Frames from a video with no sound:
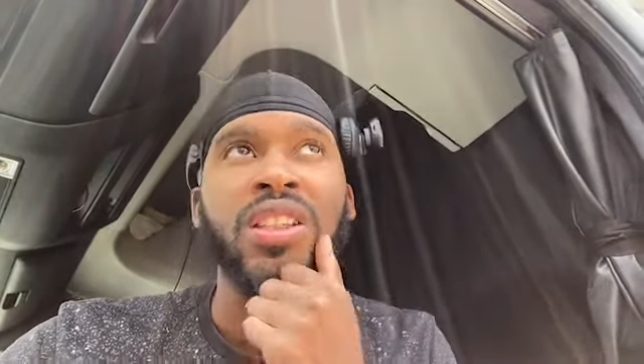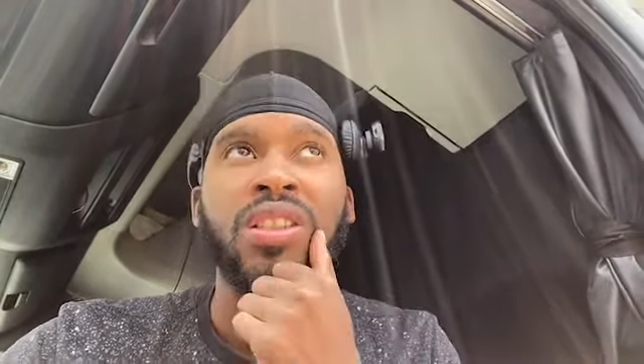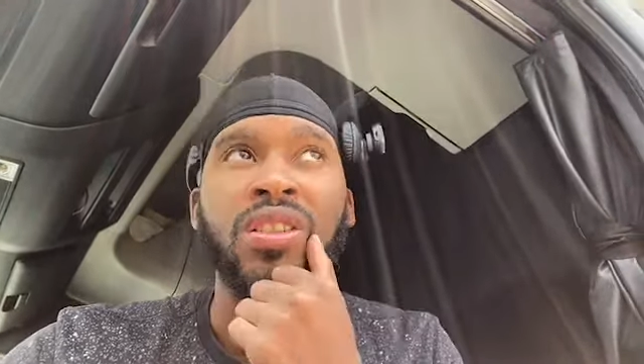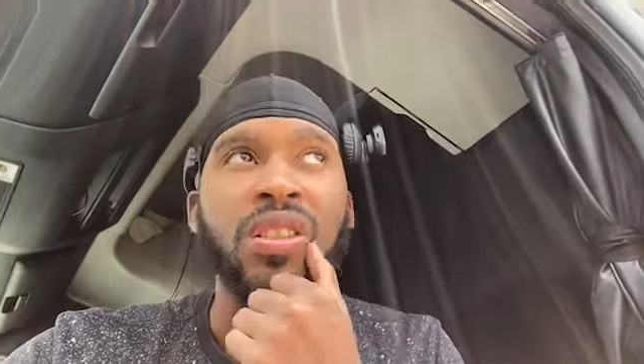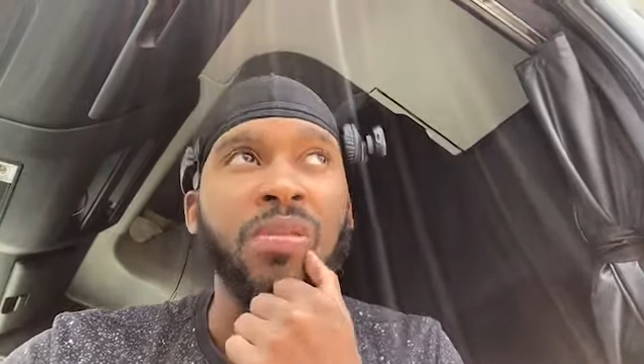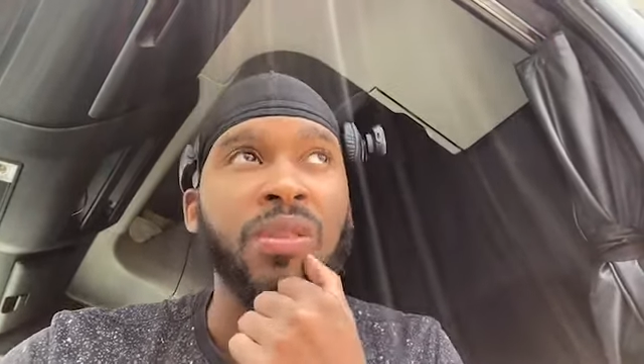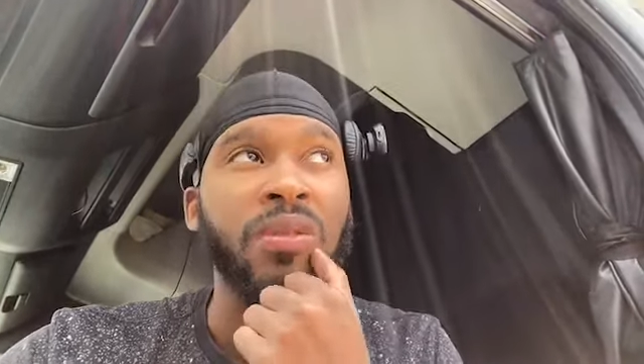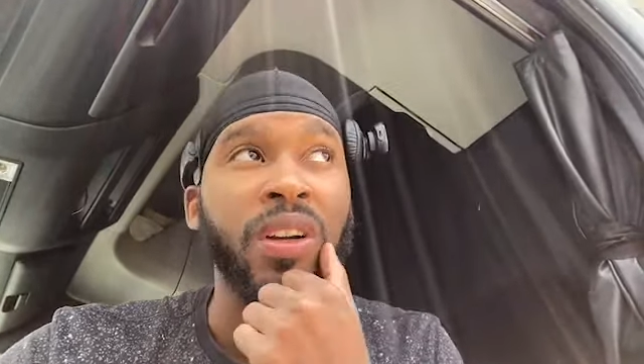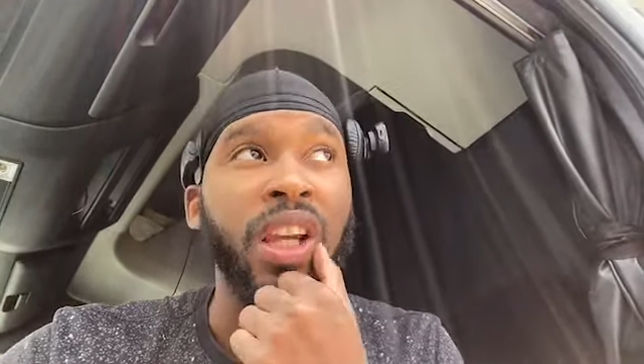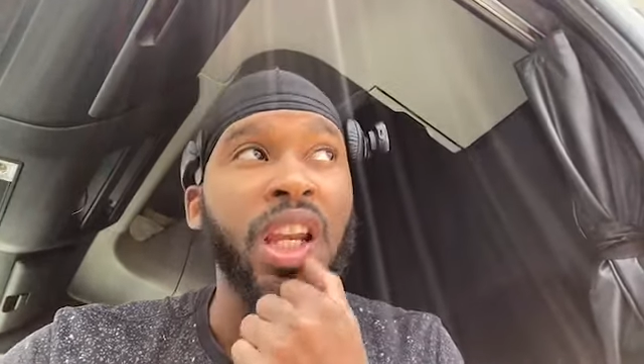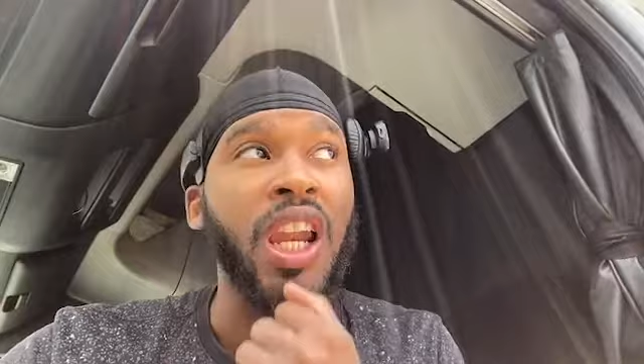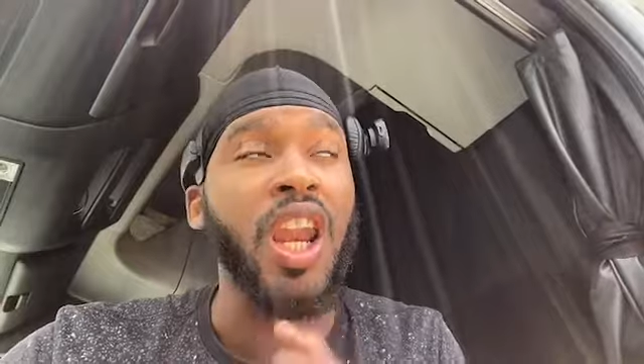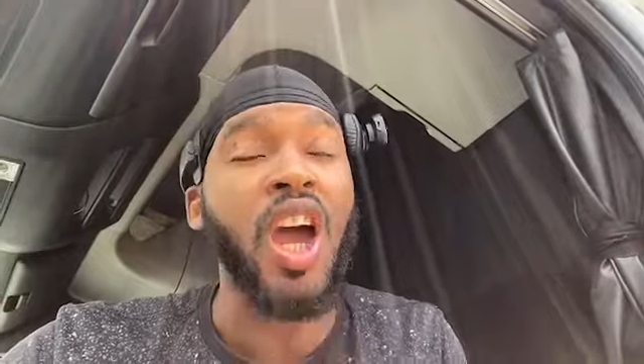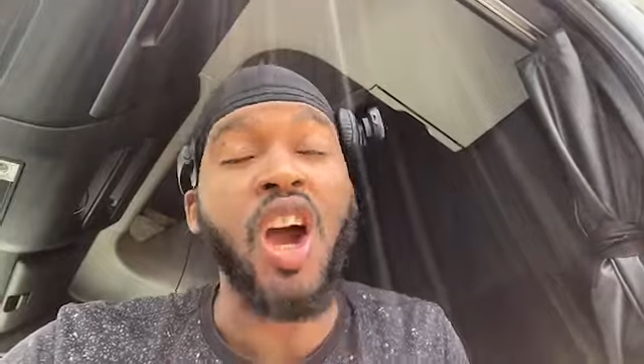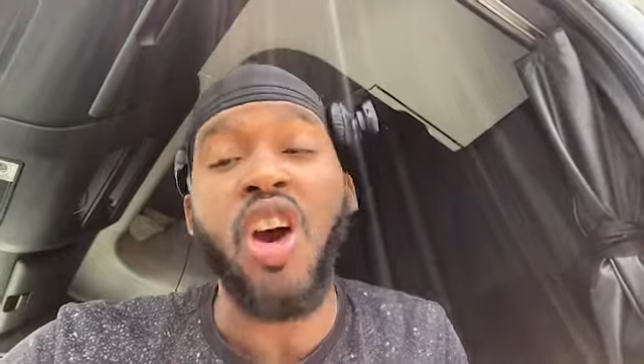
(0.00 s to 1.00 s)
It's been
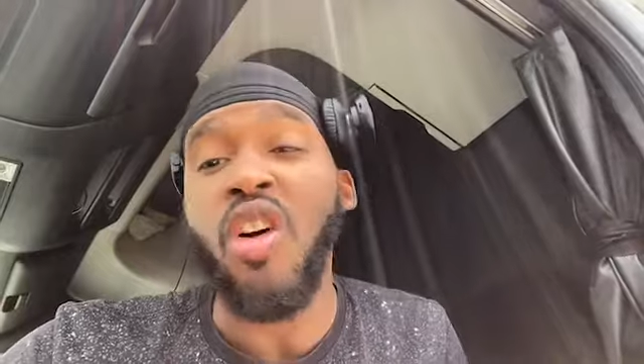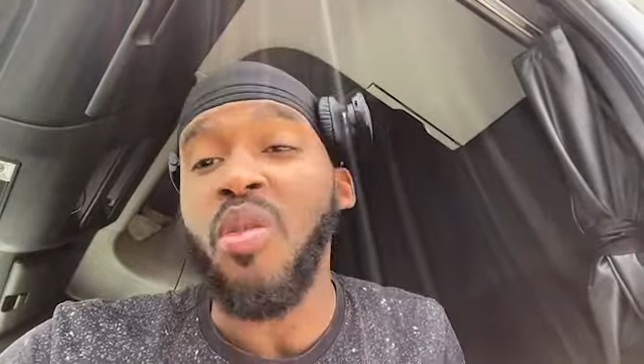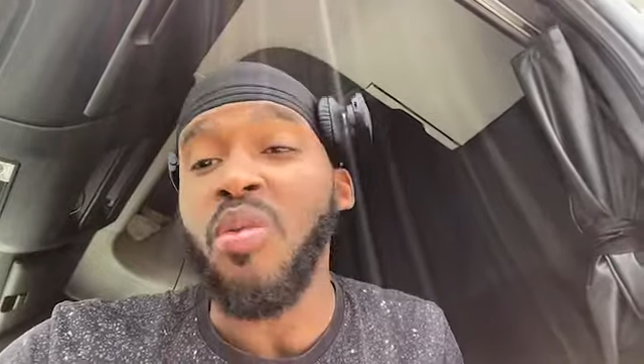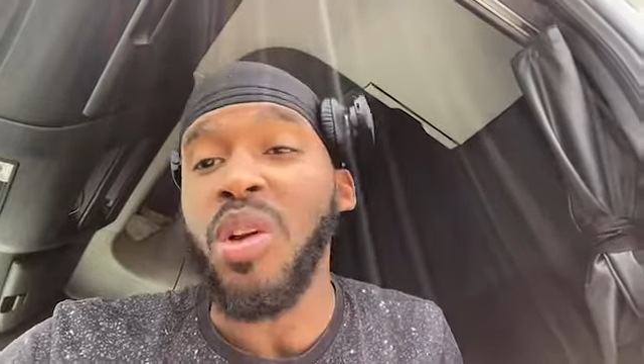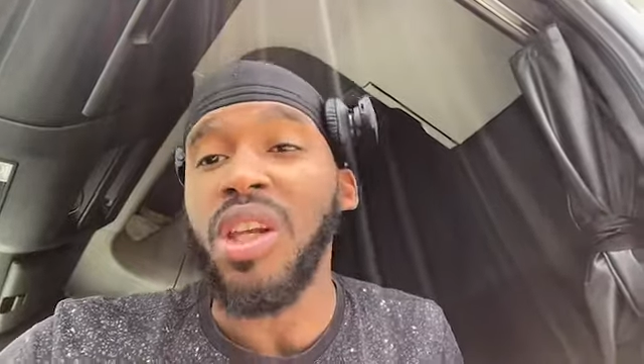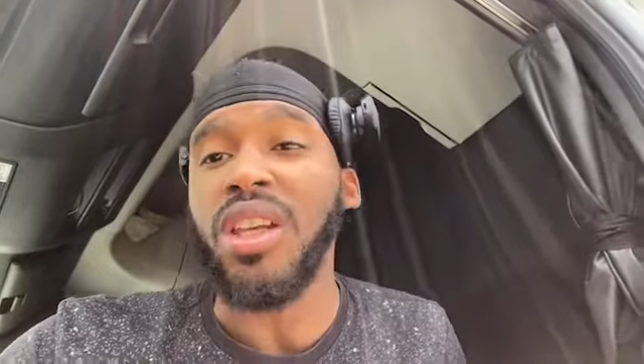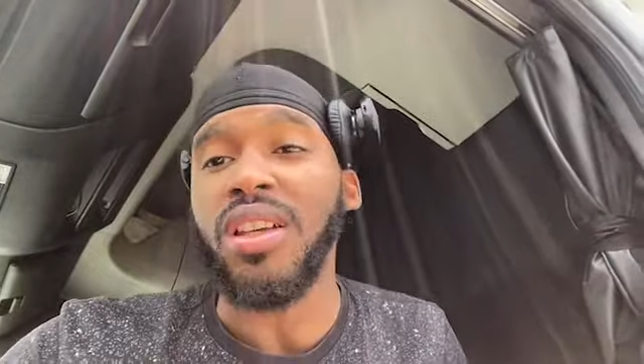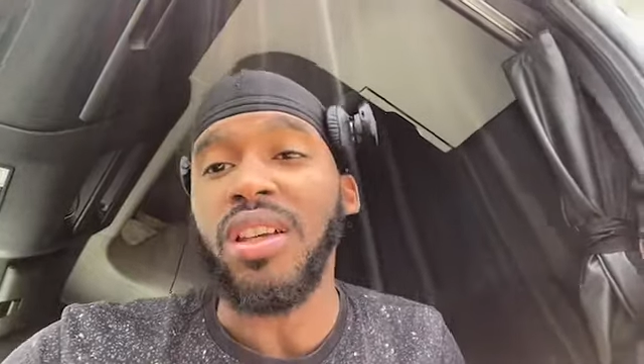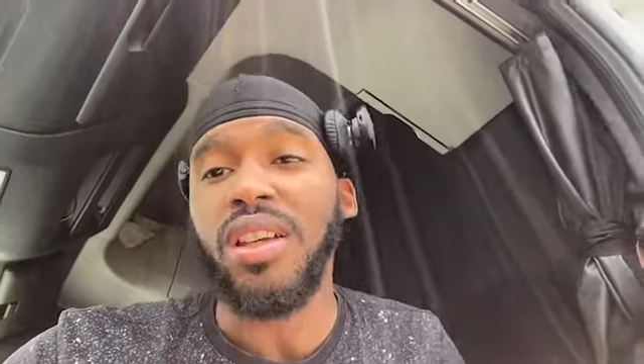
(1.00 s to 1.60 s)
raining all week.